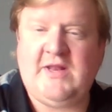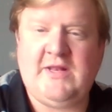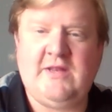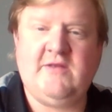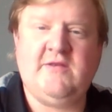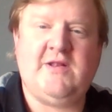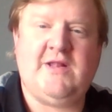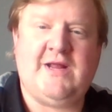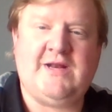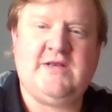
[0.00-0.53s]

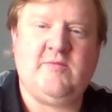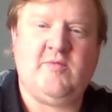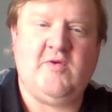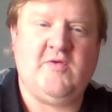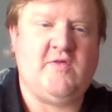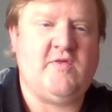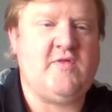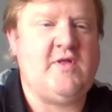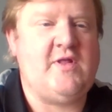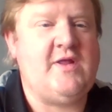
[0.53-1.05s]
little delectables
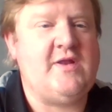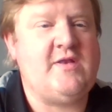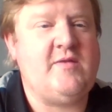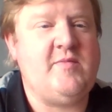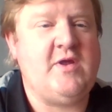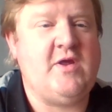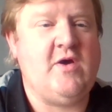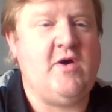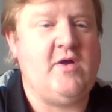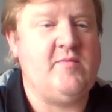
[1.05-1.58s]
as they like to
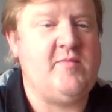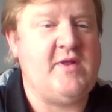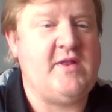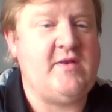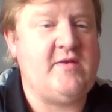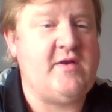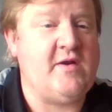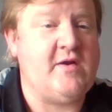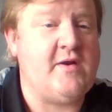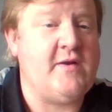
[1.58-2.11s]
be called by the
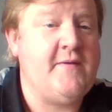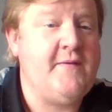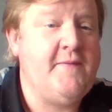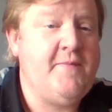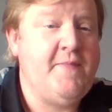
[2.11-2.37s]
Tyranid.